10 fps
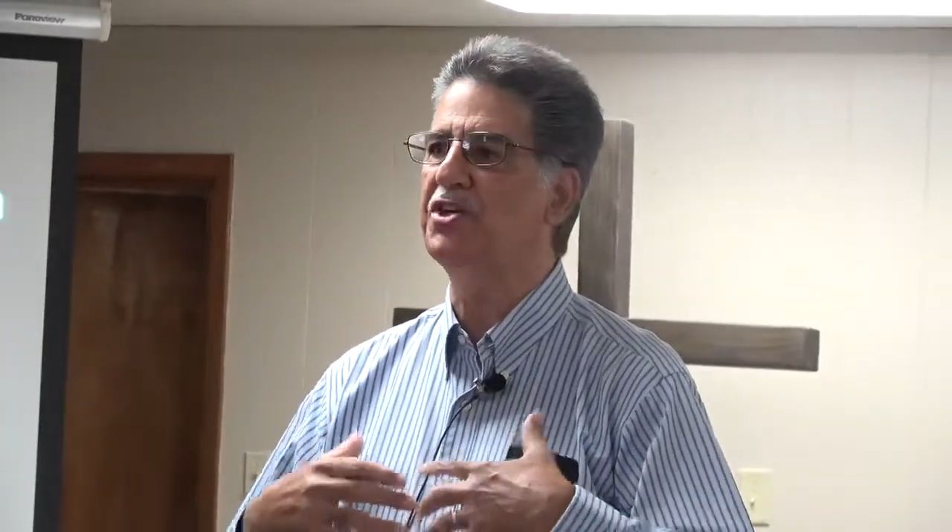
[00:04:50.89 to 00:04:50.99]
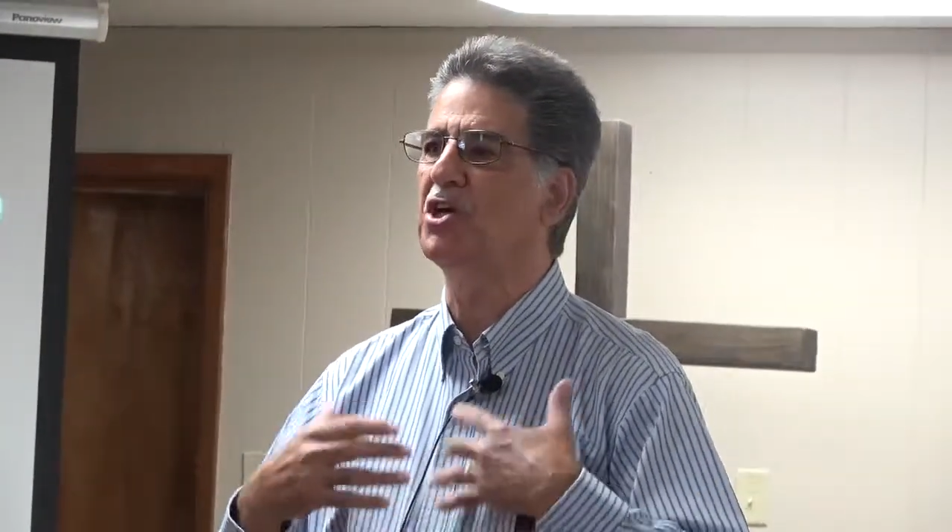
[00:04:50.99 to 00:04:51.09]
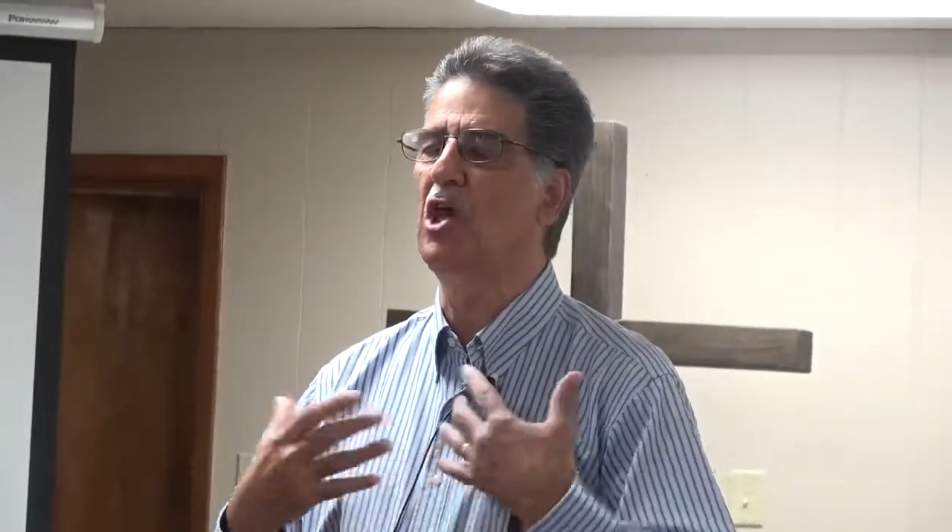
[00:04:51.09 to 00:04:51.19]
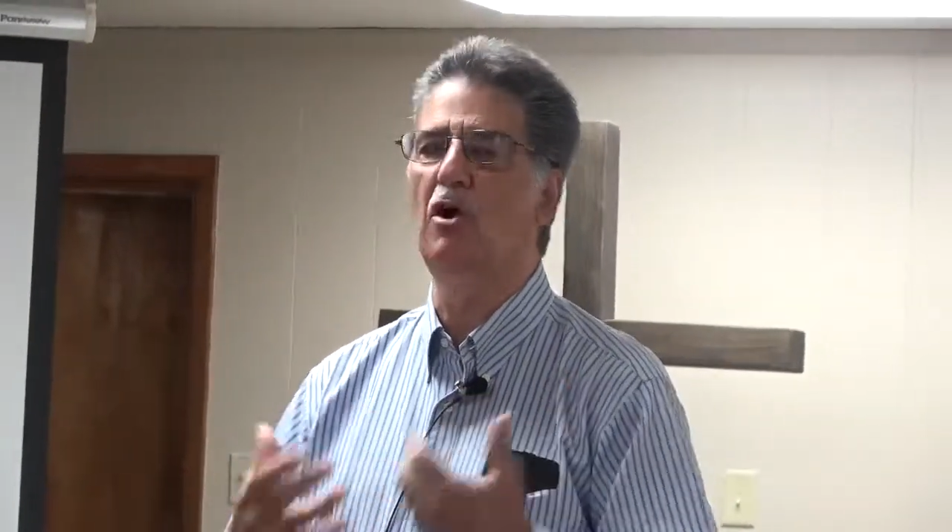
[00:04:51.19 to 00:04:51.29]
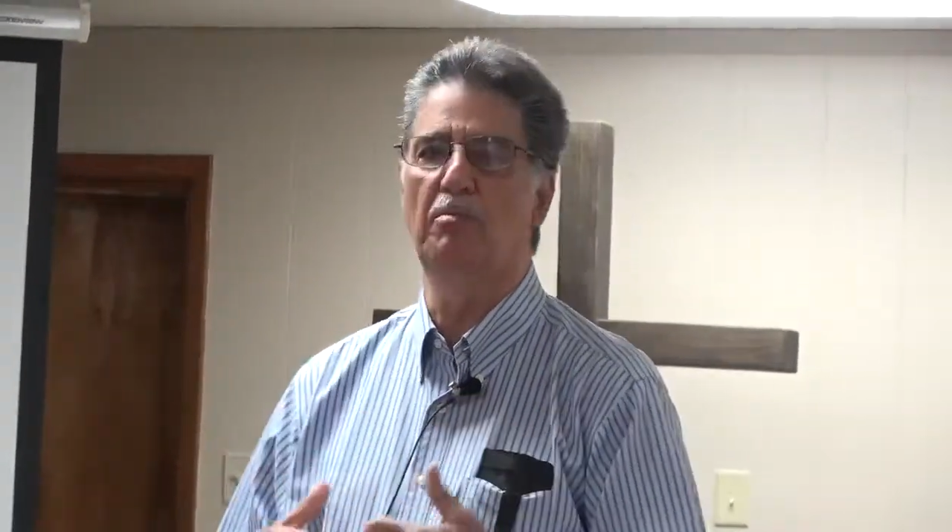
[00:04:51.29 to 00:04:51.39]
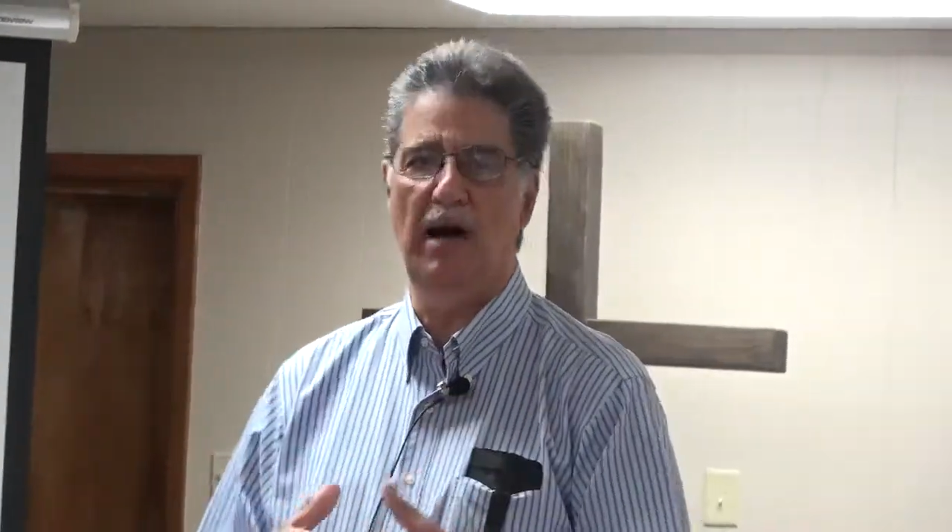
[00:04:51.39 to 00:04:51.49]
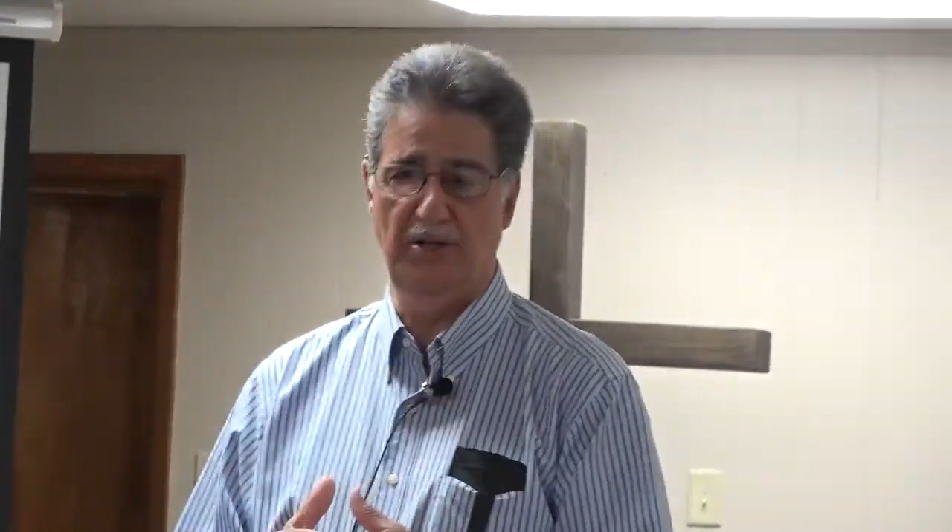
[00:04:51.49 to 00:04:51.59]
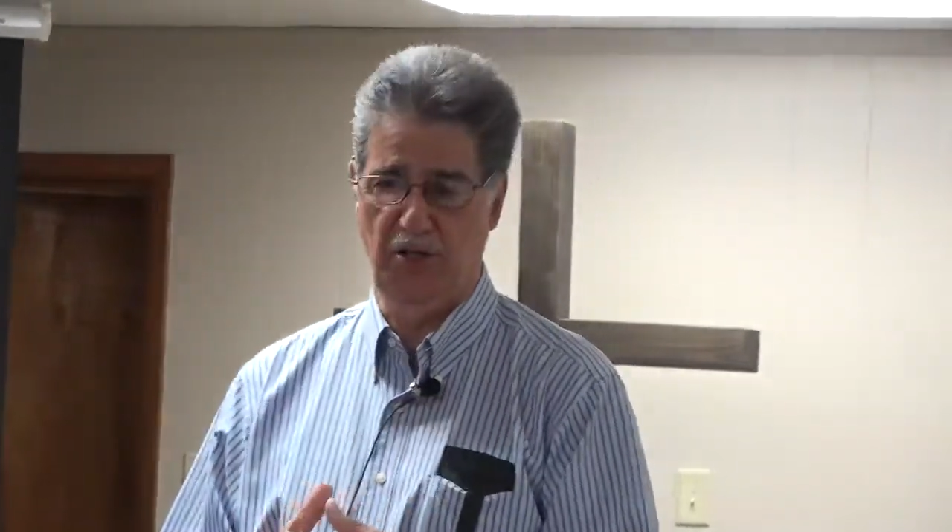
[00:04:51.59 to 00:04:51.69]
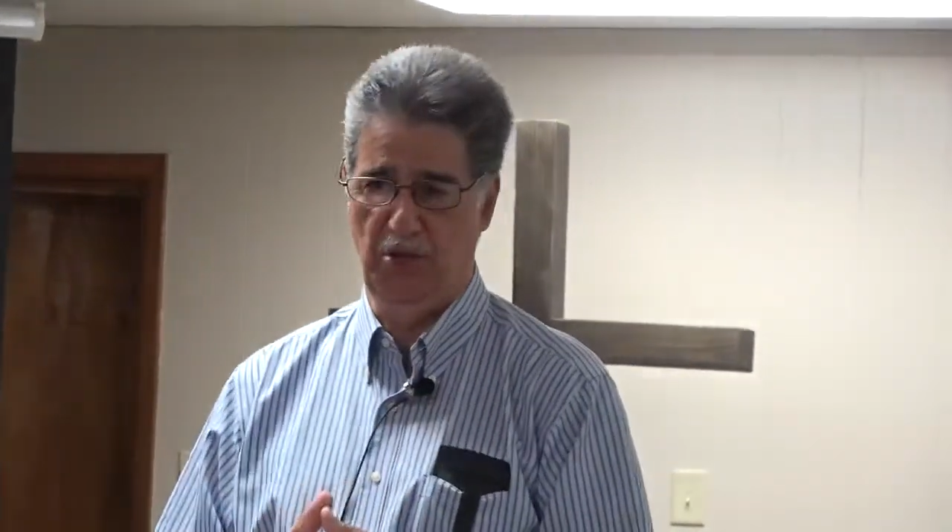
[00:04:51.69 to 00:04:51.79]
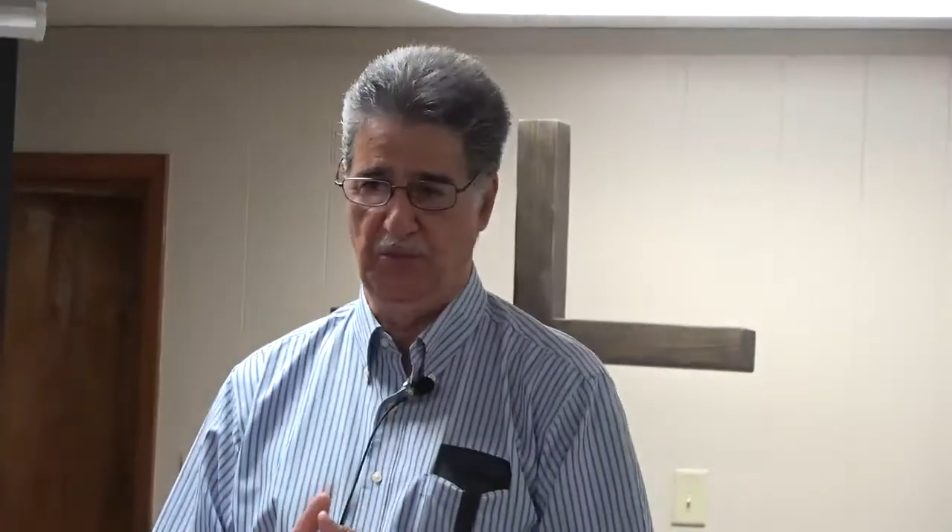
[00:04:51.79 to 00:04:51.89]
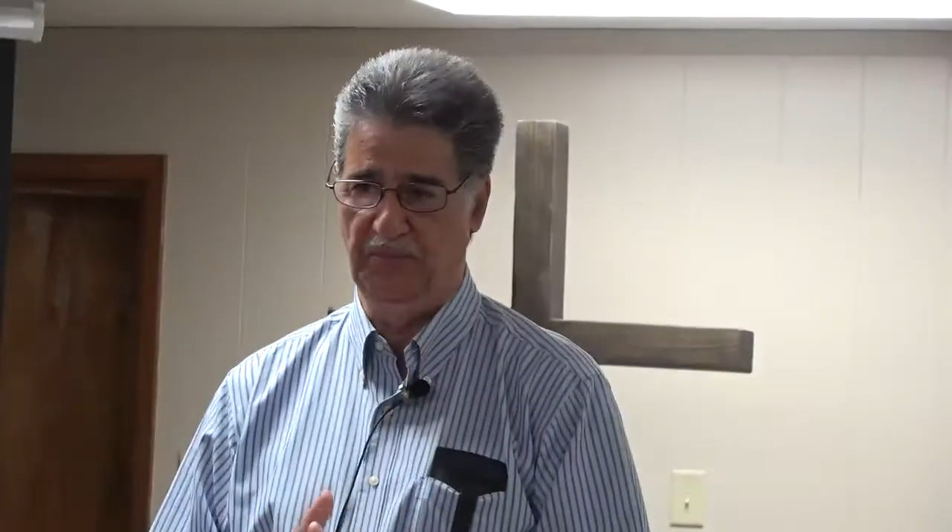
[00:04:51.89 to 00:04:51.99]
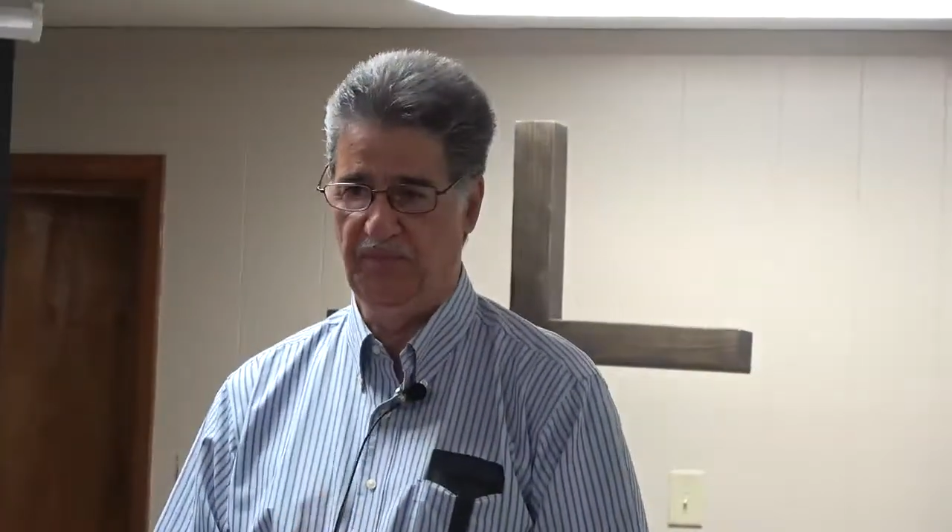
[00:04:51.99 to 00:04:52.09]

a glow about you.